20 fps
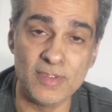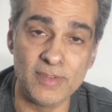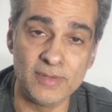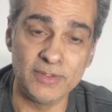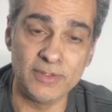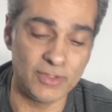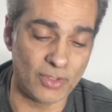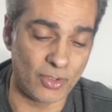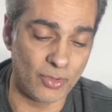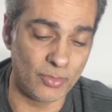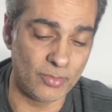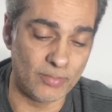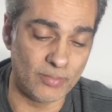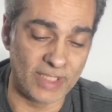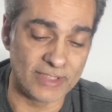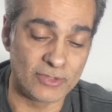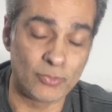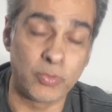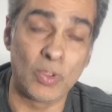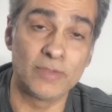you know,
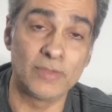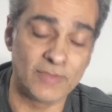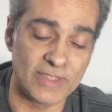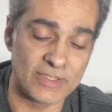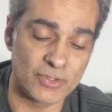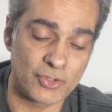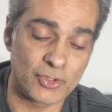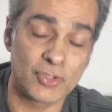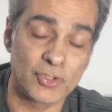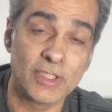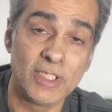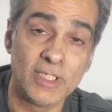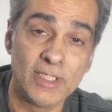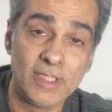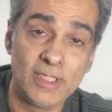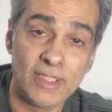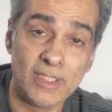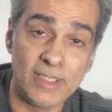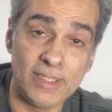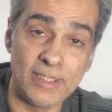my 12 inch
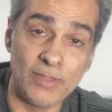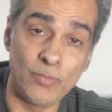uh,